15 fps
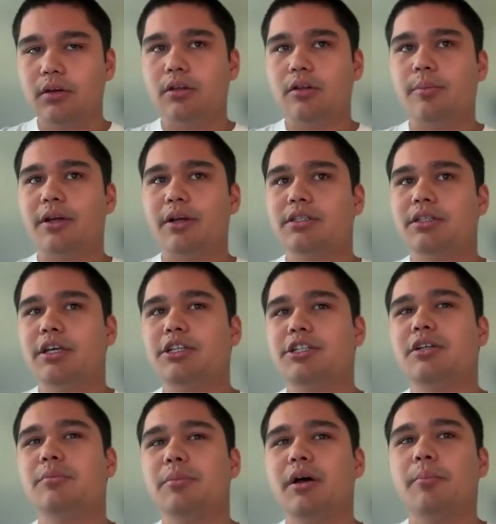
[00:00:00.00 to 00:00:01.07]
the
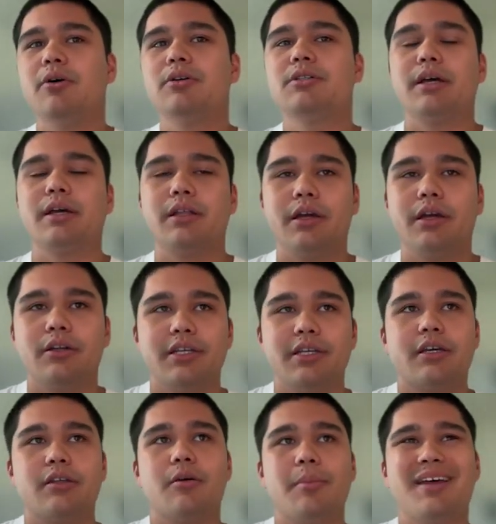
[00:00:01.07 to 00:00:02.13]
presentation, but most likely I'll take
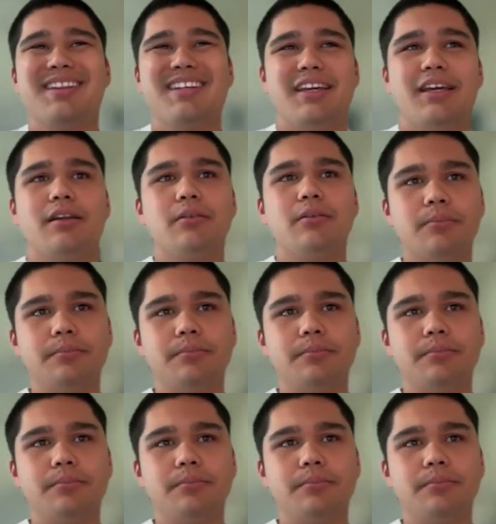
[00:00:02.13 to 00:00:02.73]
them at the end.